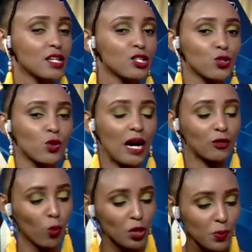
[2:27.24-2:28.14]
So
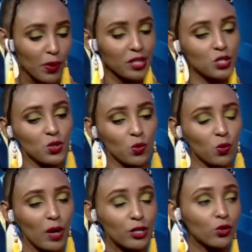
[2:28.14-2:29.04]
at what point
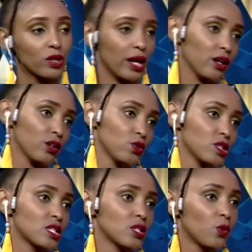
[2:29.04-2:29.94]
were you
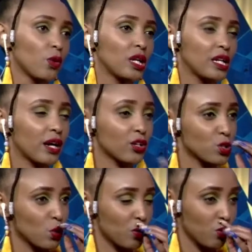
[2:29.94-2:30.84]
diagnosed? What will you
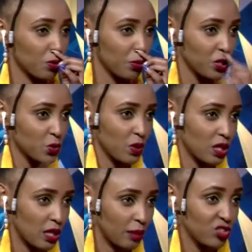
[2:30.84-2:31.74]
diagnose you at what point
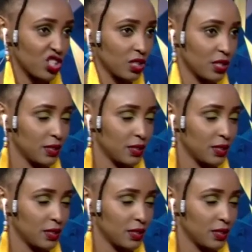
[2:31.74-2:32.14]
with MG?